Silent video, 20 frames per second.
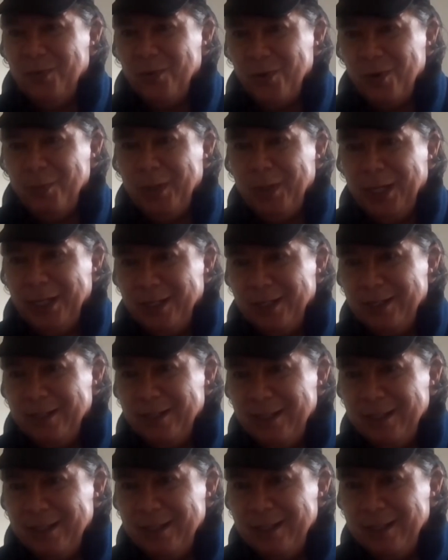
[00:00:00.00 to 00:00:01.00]
forming
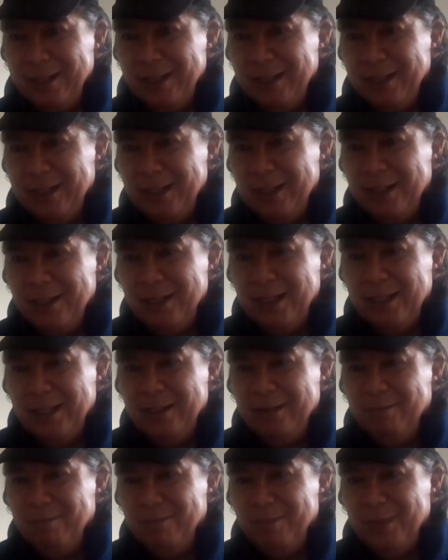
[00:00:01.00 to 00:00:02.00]

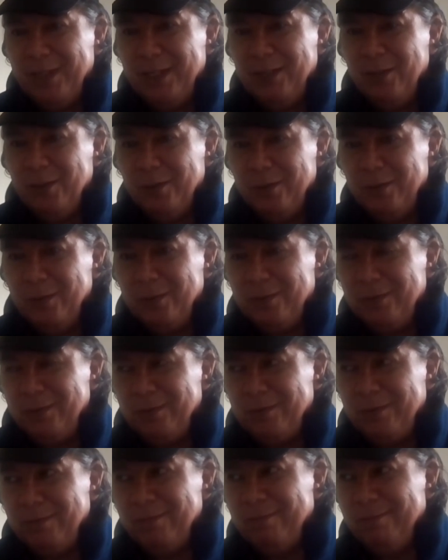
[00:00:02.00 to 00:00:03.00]
in
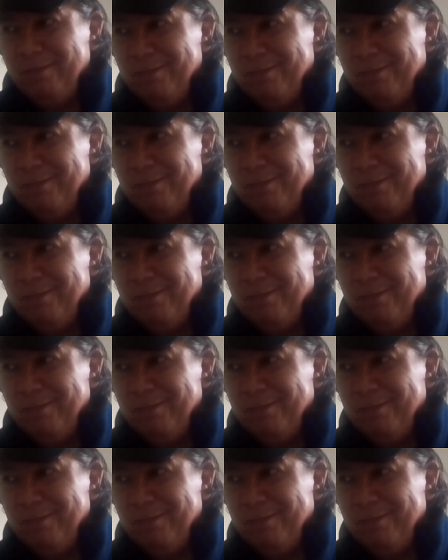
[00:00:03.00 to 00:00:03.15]
those.